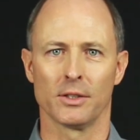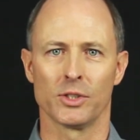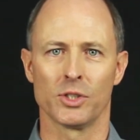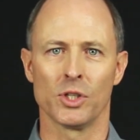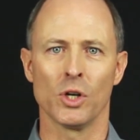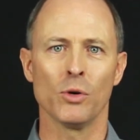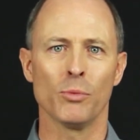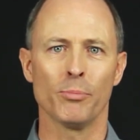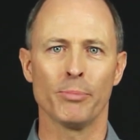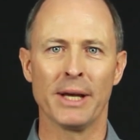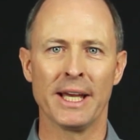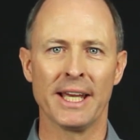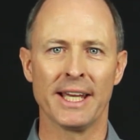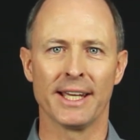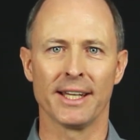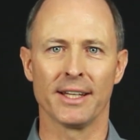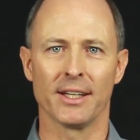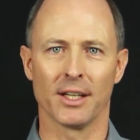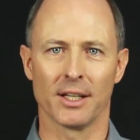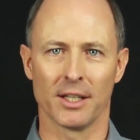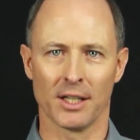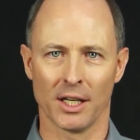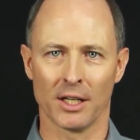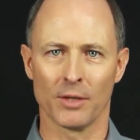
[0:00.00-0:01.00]
Don't
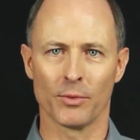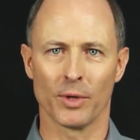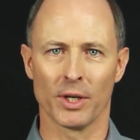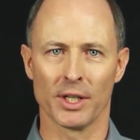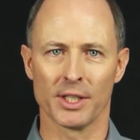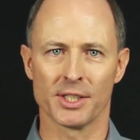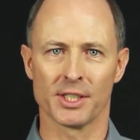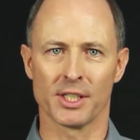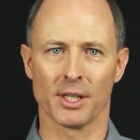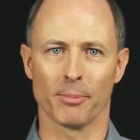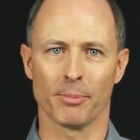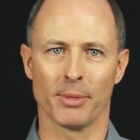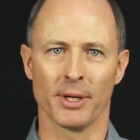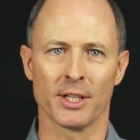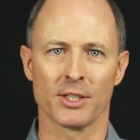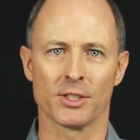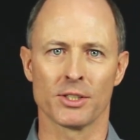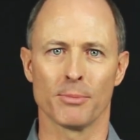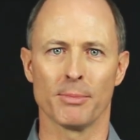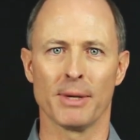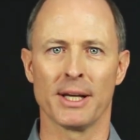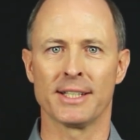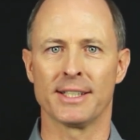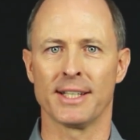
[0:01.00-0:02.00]
paint an unrealistic
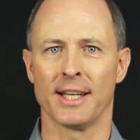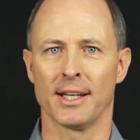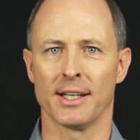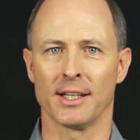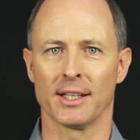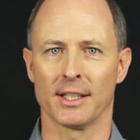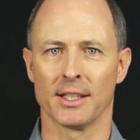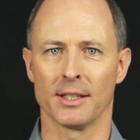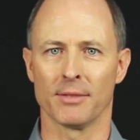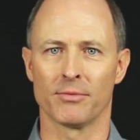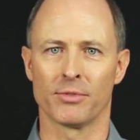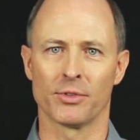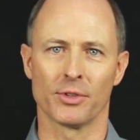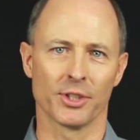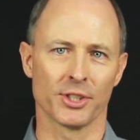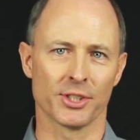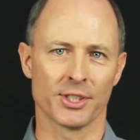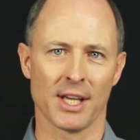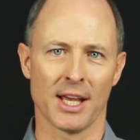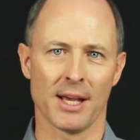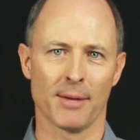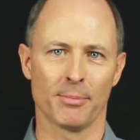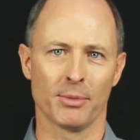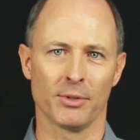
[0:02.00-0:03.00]
picture by telling them, for
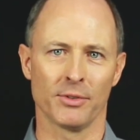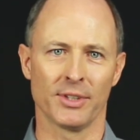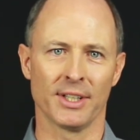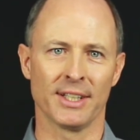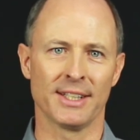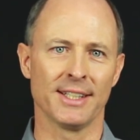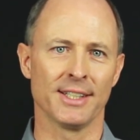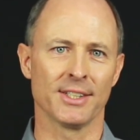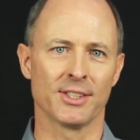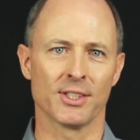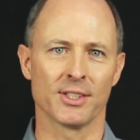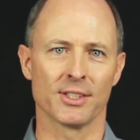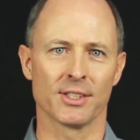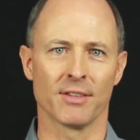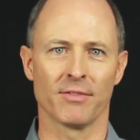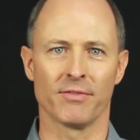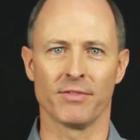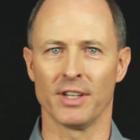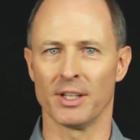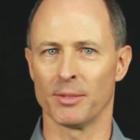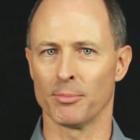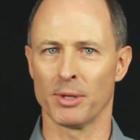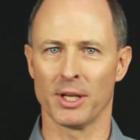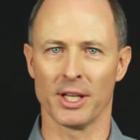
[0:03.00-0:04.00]
example, that this is a
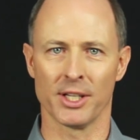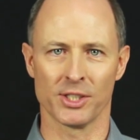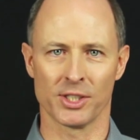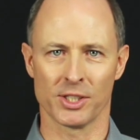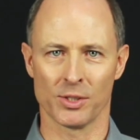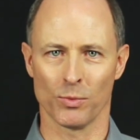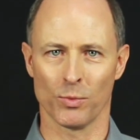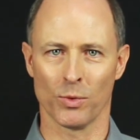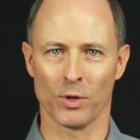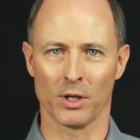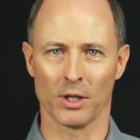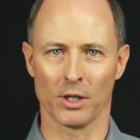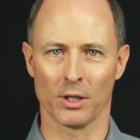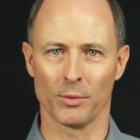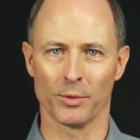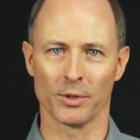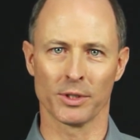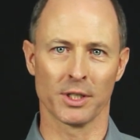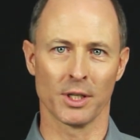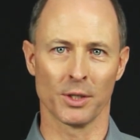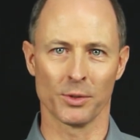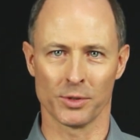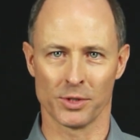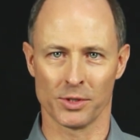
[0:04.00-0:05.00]
fun place to work
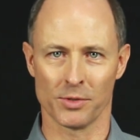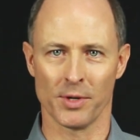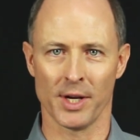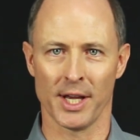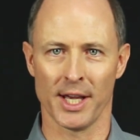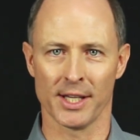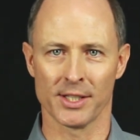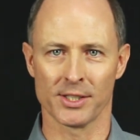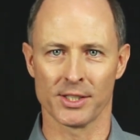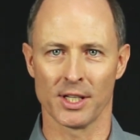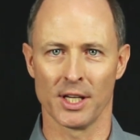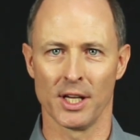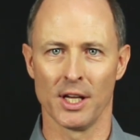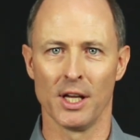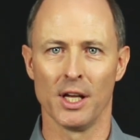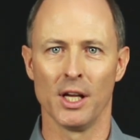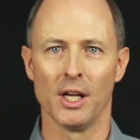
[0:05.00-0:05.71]
with low stress.